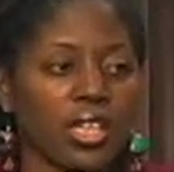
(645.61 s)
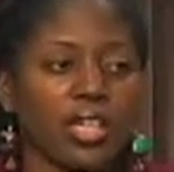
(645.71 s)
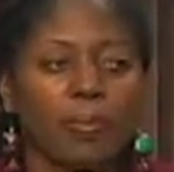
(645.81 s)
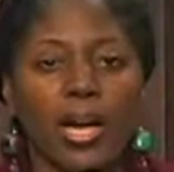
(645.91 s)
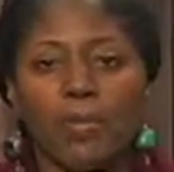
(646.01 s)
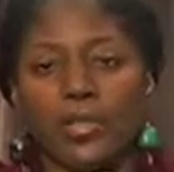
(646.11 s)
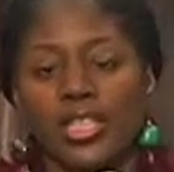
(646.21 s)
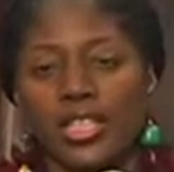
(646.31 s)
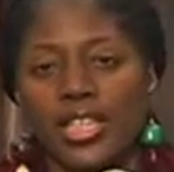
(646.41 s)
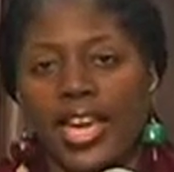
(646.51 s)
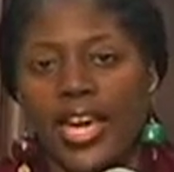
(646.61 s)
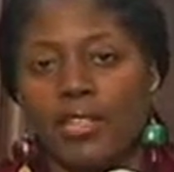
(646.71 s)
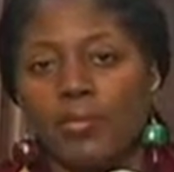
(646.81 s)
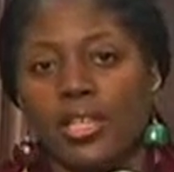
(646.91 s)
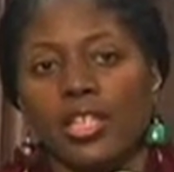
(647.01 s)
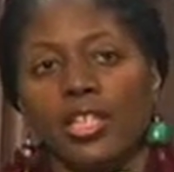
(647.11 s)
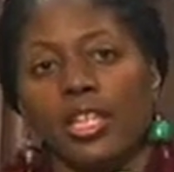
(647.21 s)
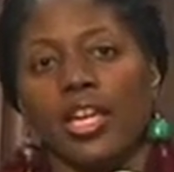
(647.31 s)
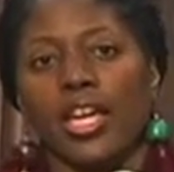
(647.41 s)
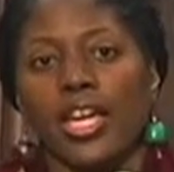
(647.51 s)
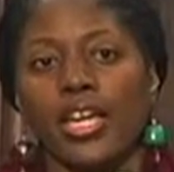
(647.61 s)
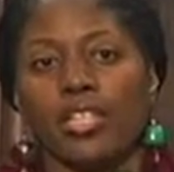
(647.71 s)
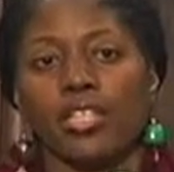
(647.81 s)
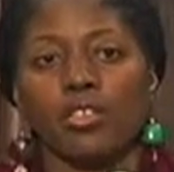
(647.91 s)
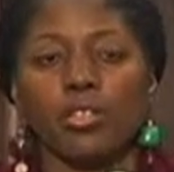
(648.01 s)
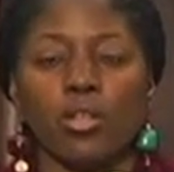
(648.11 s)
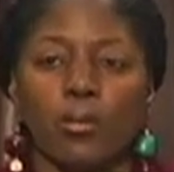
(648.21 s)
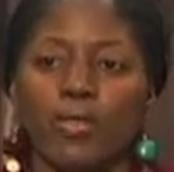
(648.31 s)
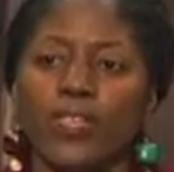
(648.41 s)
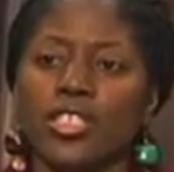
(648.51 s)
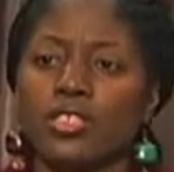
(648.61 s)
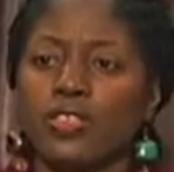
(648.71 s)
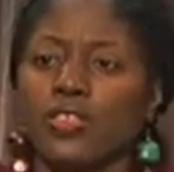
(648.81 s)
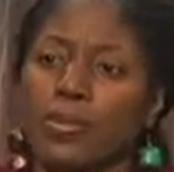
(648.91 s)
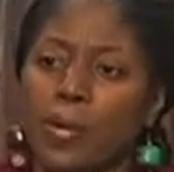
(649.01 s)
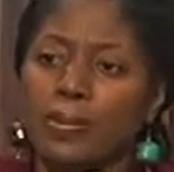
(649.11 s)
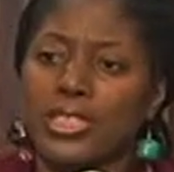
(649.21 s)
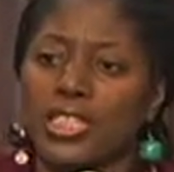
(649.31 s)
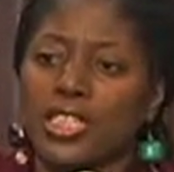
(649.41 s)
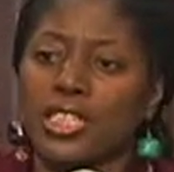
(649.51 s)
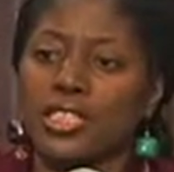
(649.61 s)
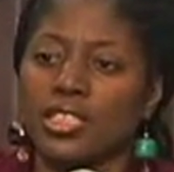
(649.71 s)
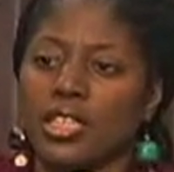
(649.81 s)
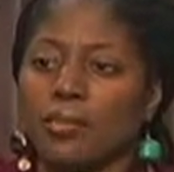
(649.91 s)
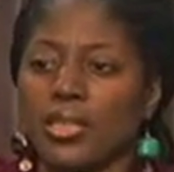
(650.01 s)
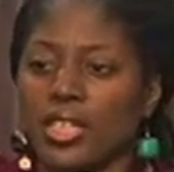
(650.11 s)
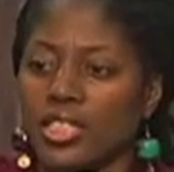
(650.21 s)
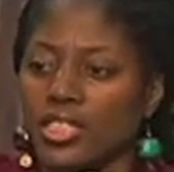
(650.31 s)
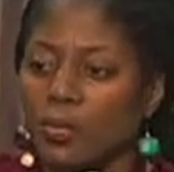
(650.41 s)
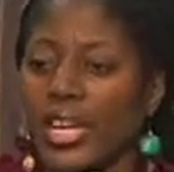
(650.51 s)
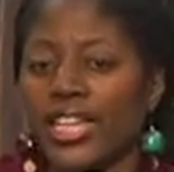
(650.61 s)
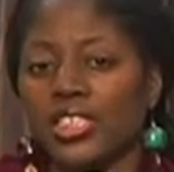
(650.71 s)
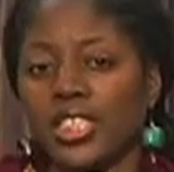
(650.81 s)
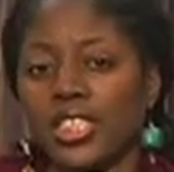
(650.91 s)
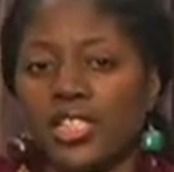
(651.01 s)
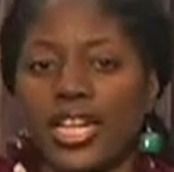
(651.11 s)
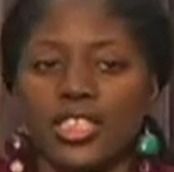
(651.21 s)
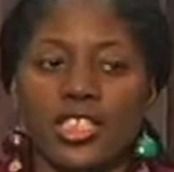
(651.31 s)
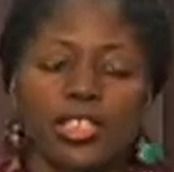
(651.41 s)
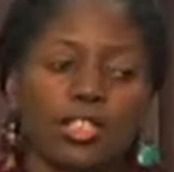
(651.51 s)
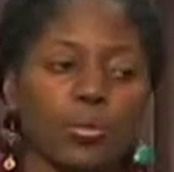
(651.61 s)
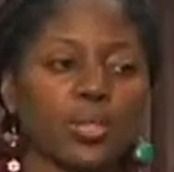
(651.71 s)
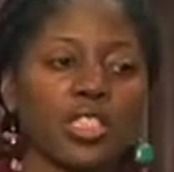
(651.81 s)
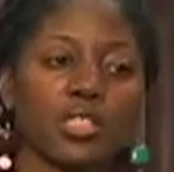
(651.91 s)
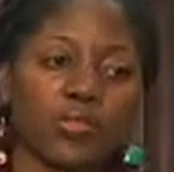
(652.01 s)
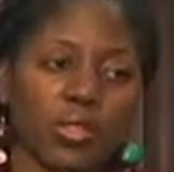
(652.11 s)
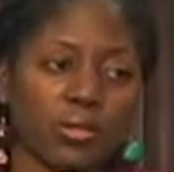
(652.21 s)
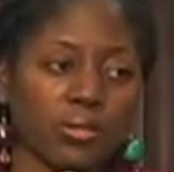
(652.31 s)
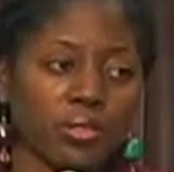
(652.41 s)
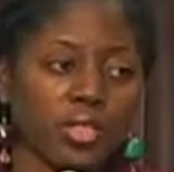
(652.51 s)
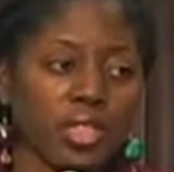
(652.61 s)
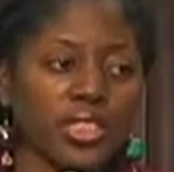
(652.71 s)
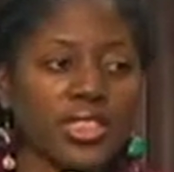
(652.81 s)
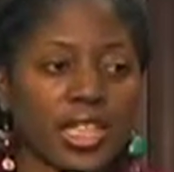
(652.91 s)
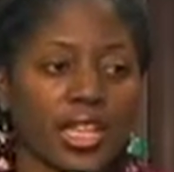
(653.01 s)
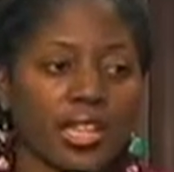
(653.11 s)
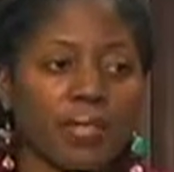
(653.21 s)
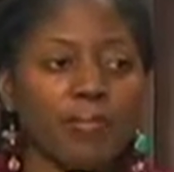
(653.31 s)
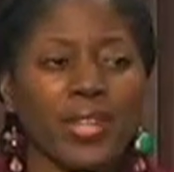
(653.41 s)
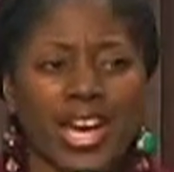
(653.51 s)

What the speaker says: hip-hop in the academy, and, a professor of hip-hop studies, because some 18, 19, and 20-year-olds said,